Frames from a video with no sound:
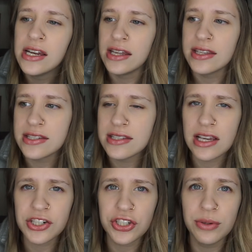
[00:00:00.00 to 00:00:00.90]
And this is
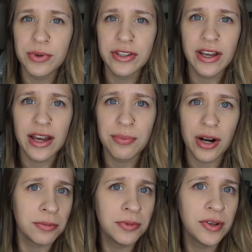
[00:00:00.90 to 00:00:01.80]
actually a book that I
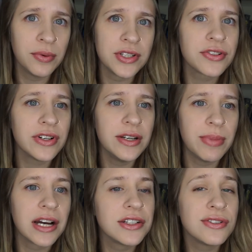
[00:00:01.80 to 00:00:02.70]
probably want to read
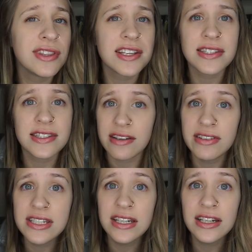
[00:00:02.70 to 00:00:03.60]
back in
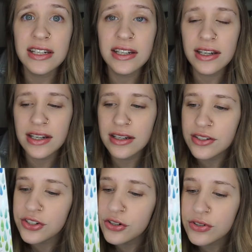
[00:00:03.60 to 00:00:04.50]
2017 and didn't
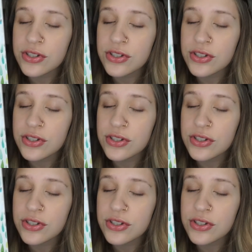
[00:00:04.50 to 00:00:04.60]
get to.